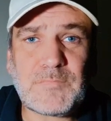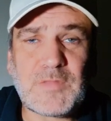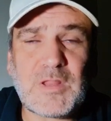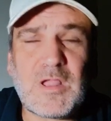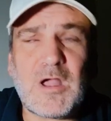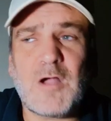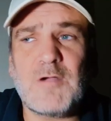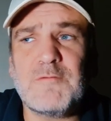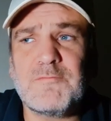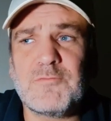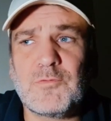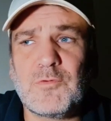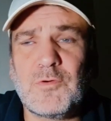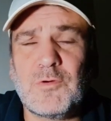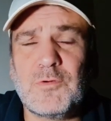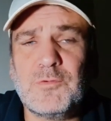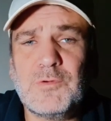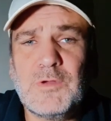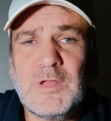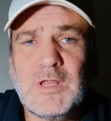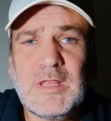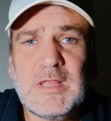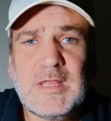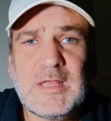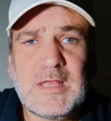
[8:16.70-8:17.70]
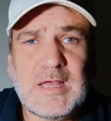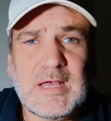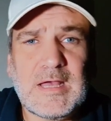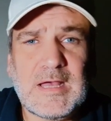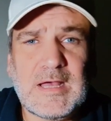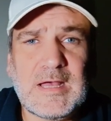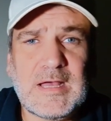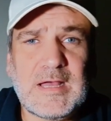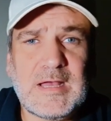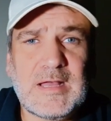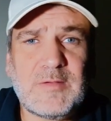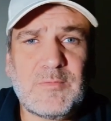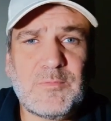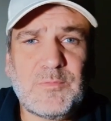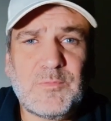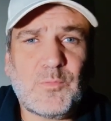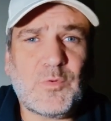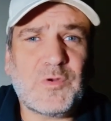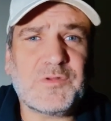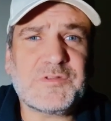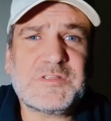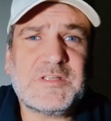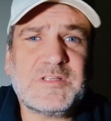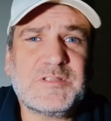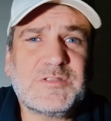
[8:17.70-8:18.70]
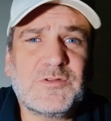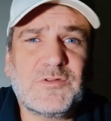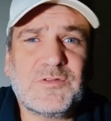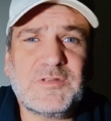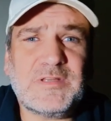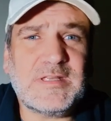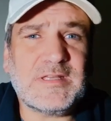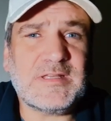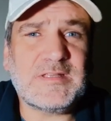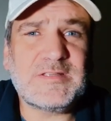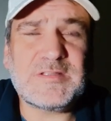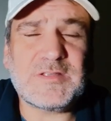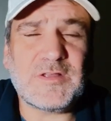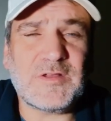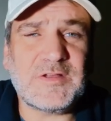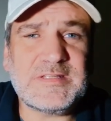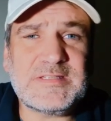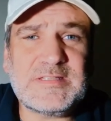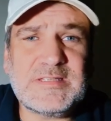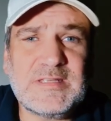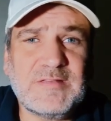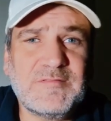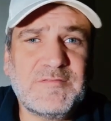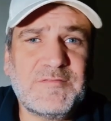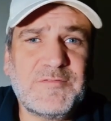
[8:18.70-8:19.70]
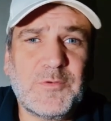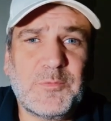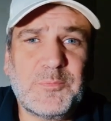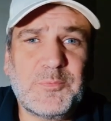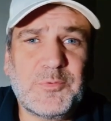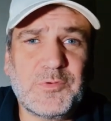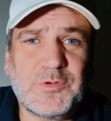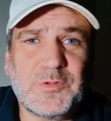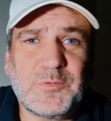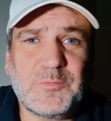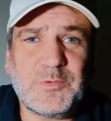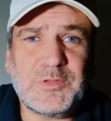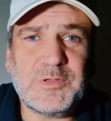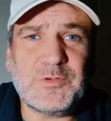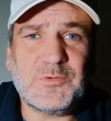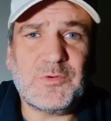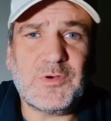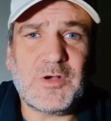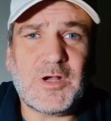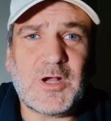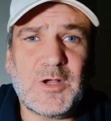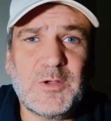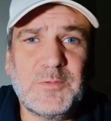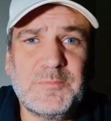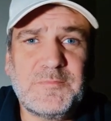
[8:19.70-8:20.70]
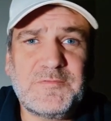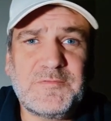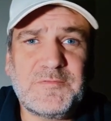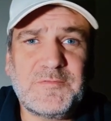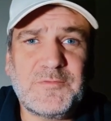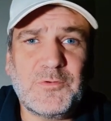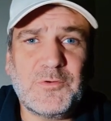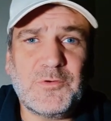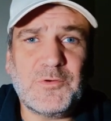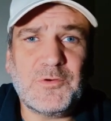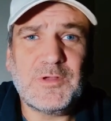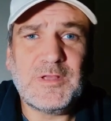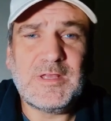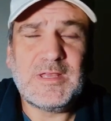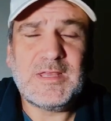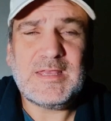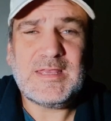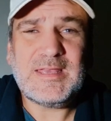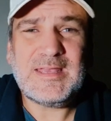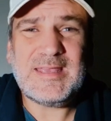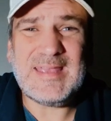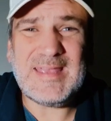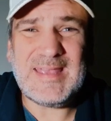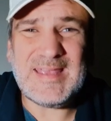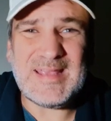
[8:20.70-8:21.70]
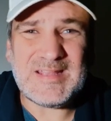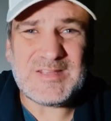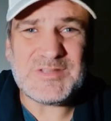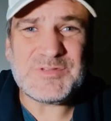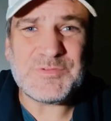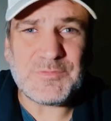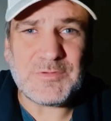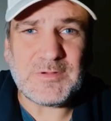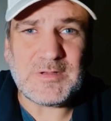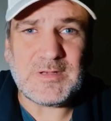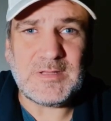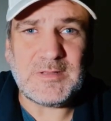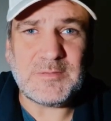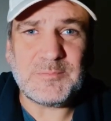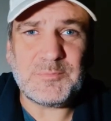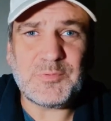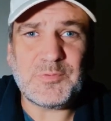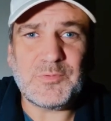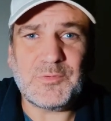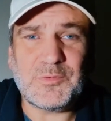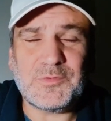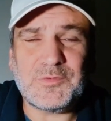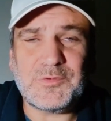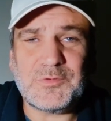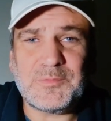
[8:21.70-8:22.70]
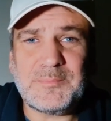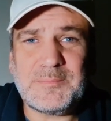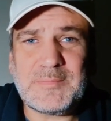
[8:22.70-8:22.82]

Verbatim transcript: Overall, whilst it's not the exciting football that we all hoped for, it is really important.